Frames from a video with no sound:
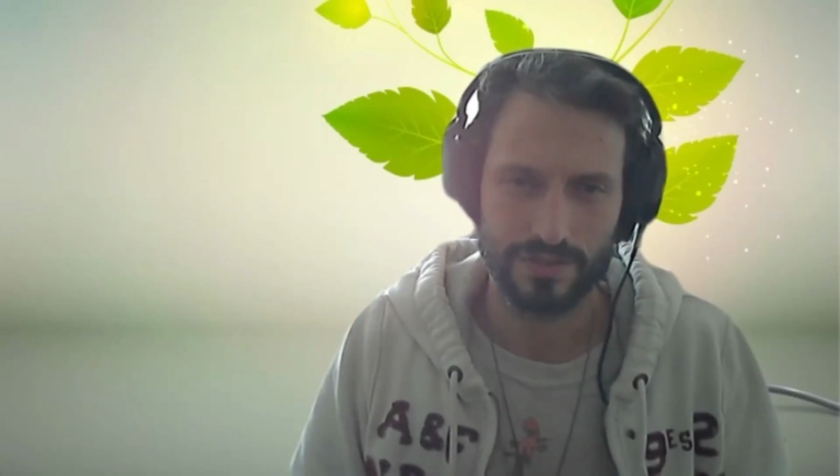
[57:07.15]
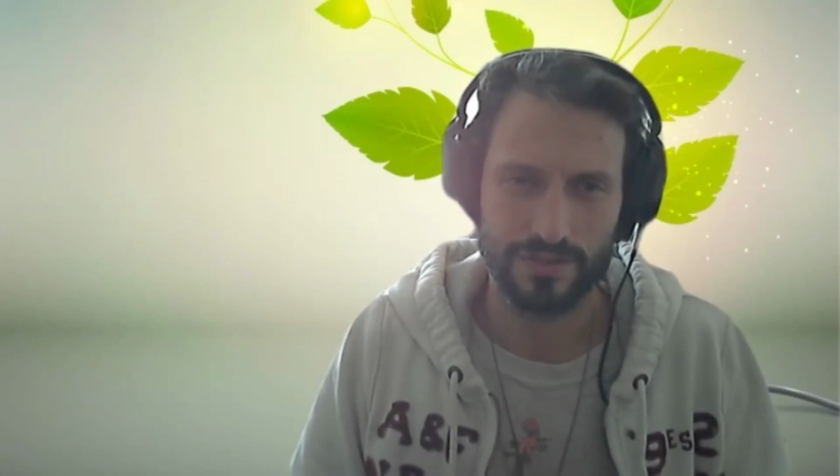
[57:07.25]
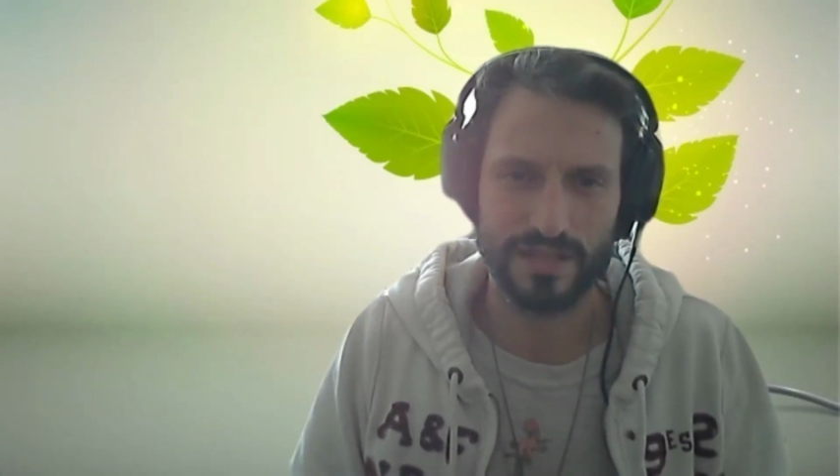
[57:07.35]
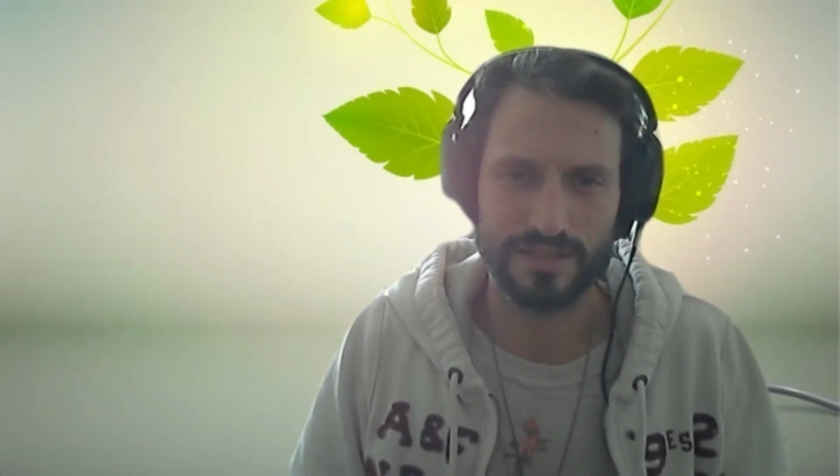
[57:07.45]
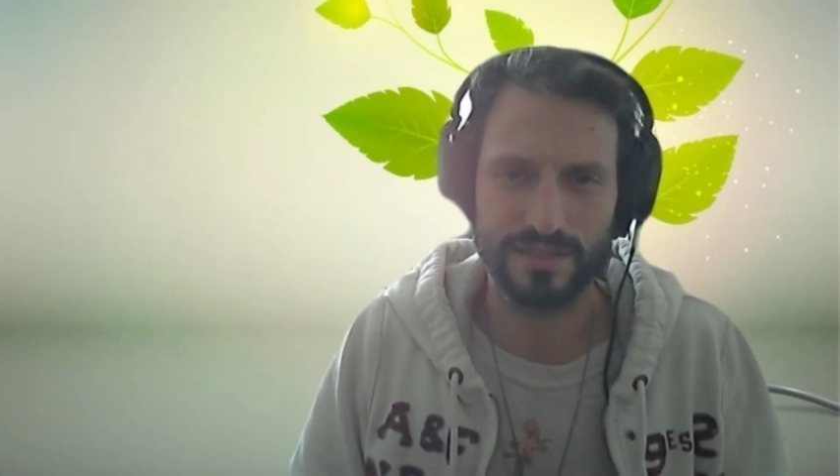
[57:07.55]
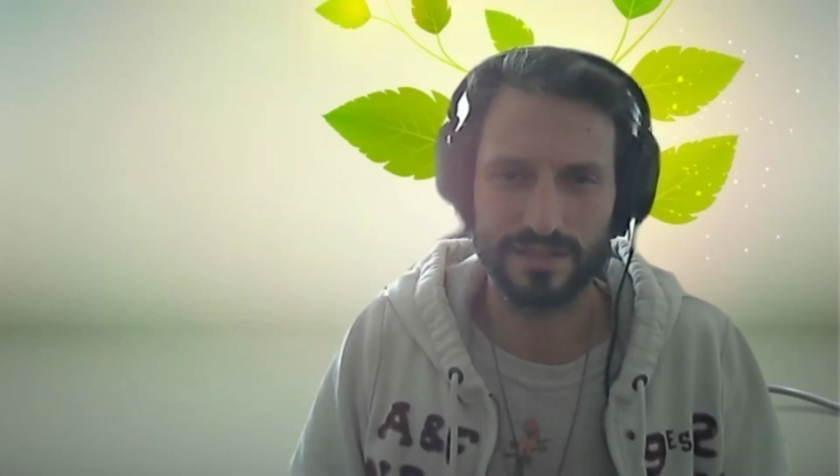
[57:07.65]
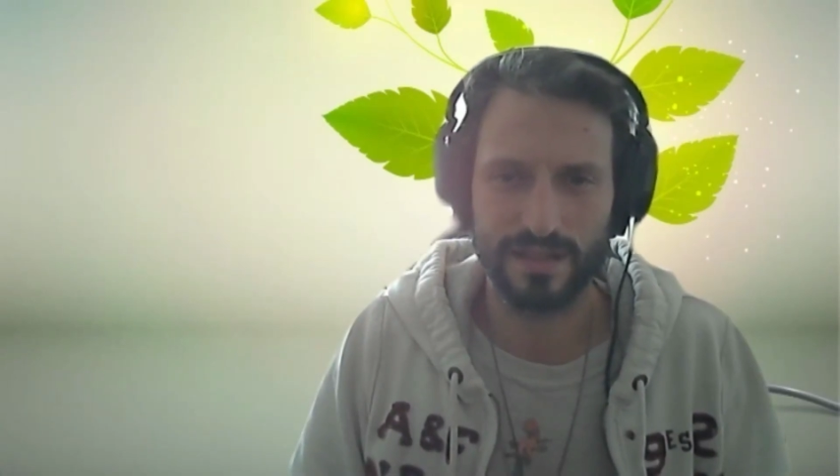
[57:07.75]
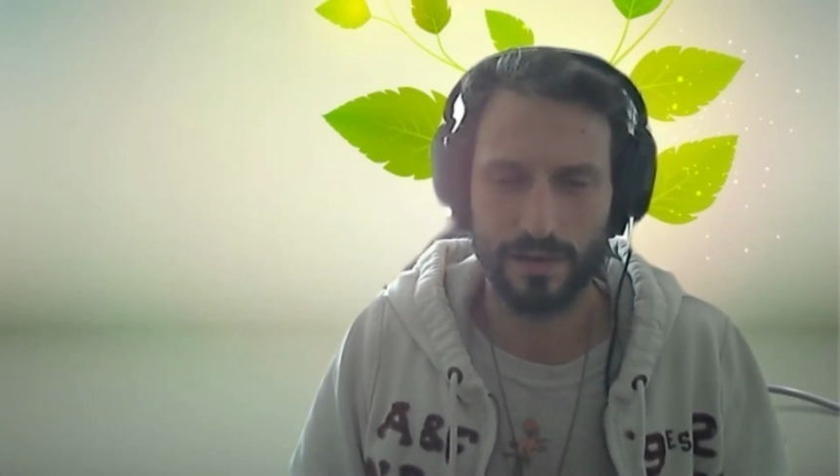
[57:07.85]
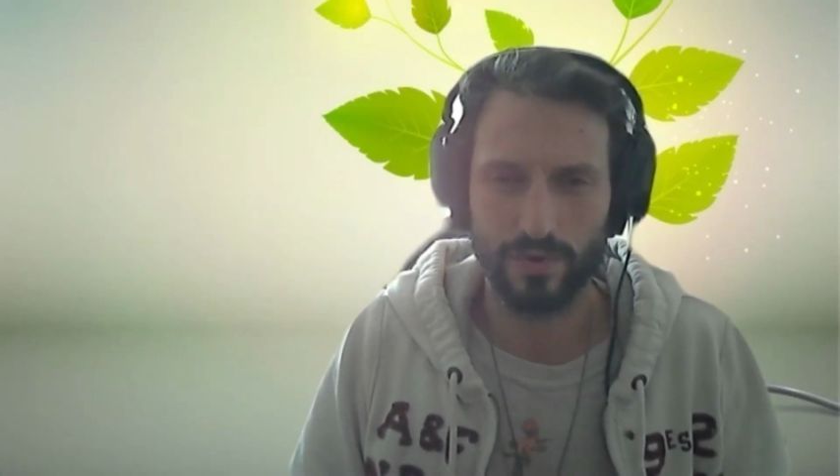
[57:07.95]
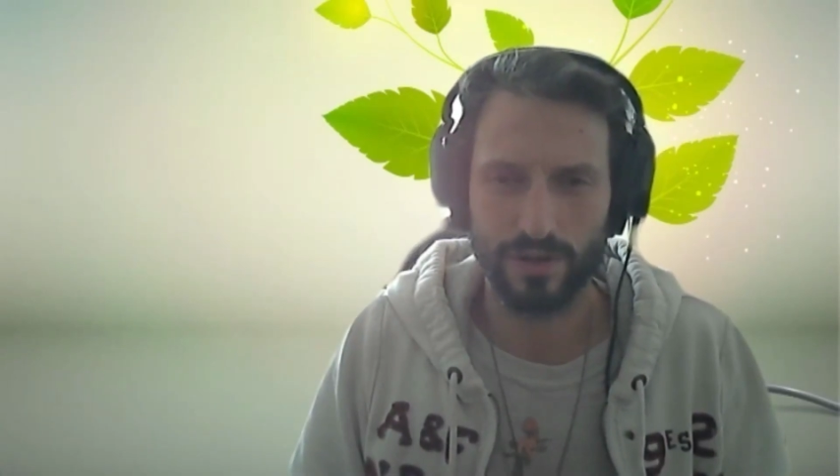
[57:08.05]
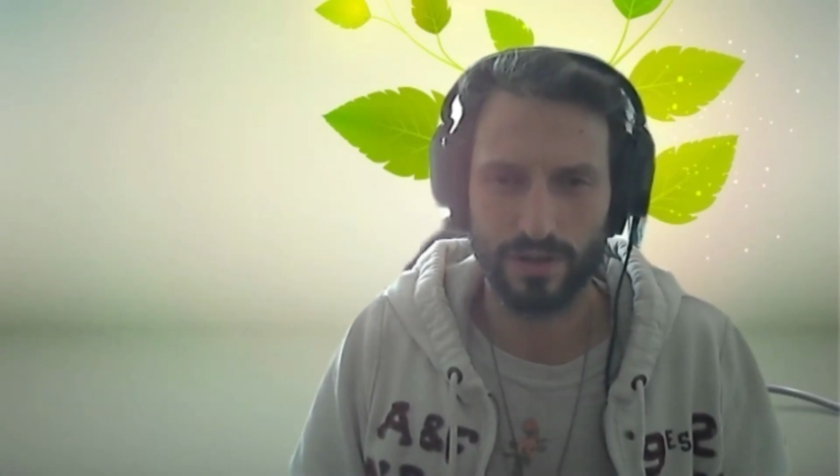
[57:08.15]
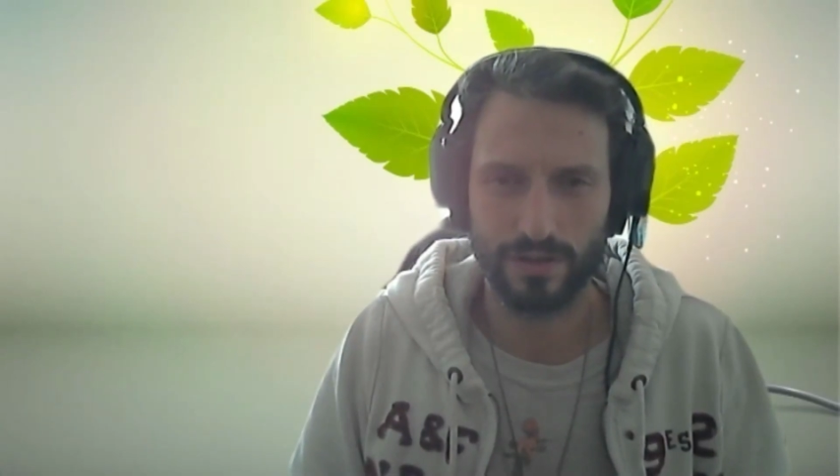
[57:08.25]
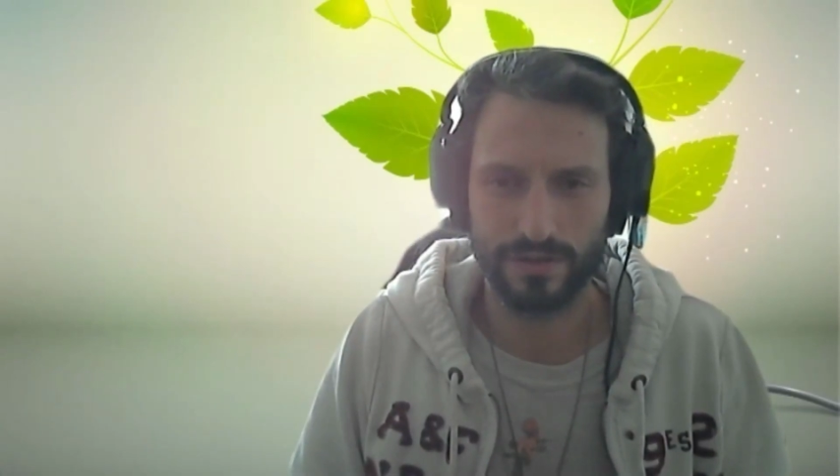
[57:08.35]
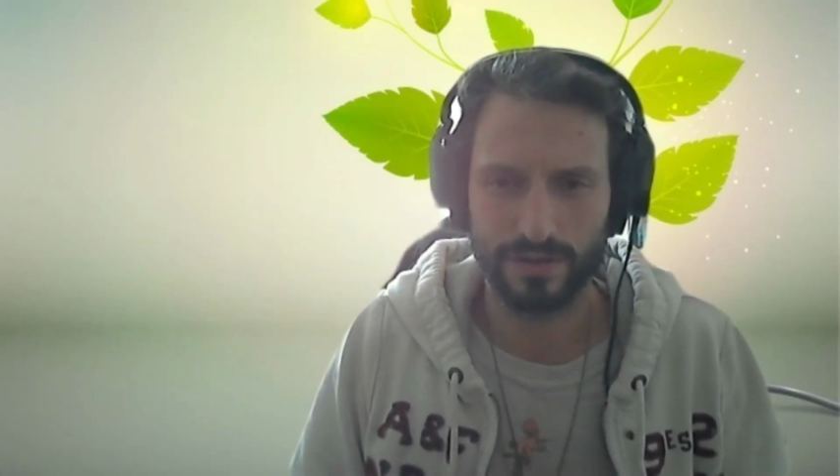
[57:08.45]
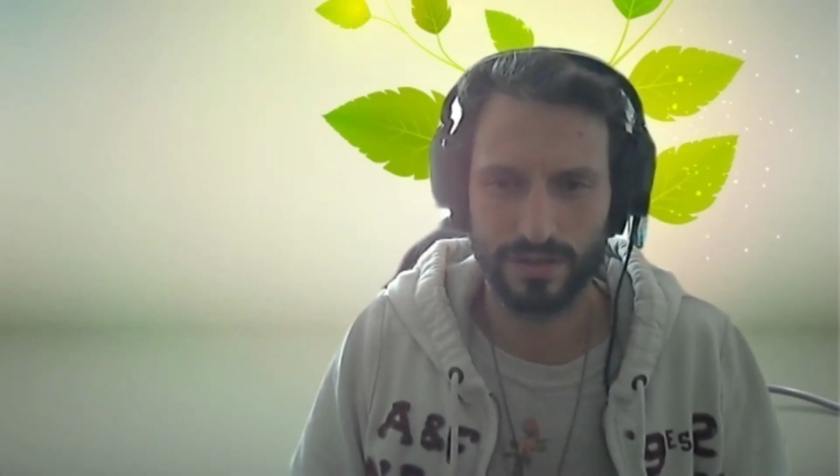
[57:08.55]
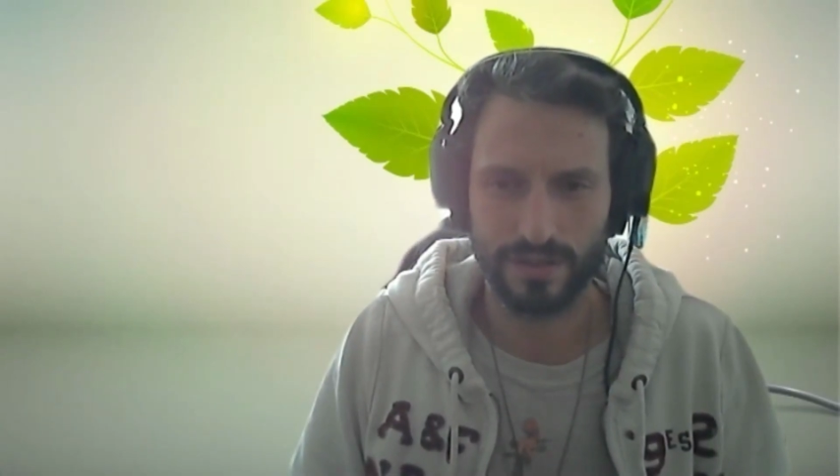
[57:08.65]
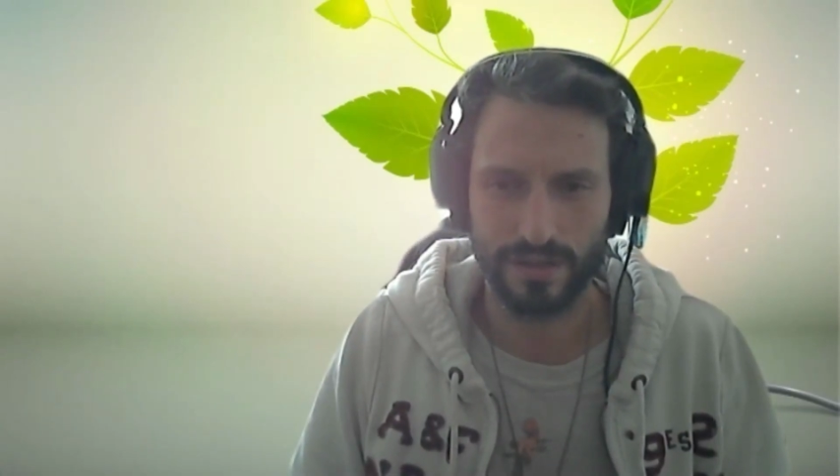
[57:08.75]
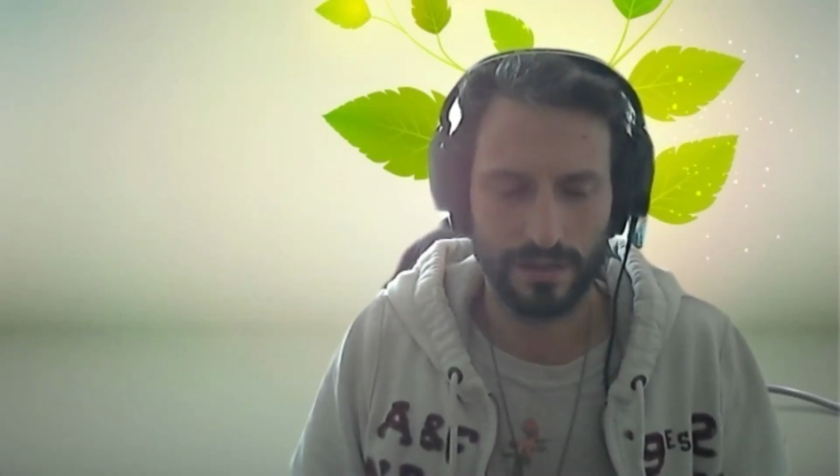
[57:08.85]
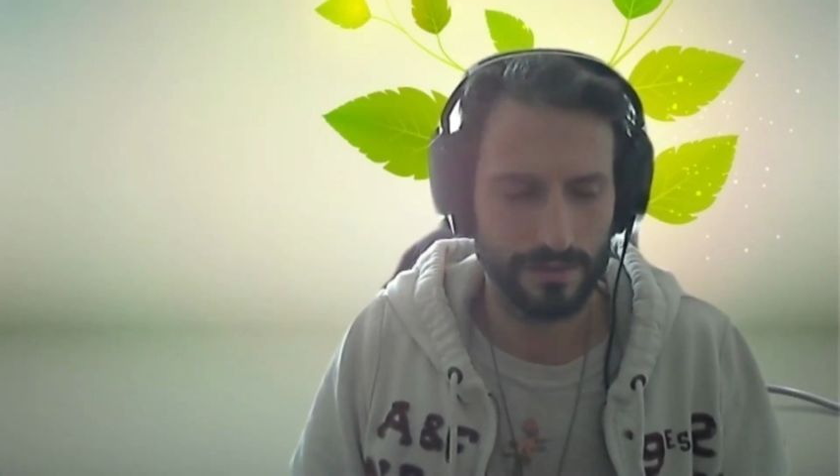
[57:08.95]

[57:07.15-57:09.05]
So that's things that I'm working on.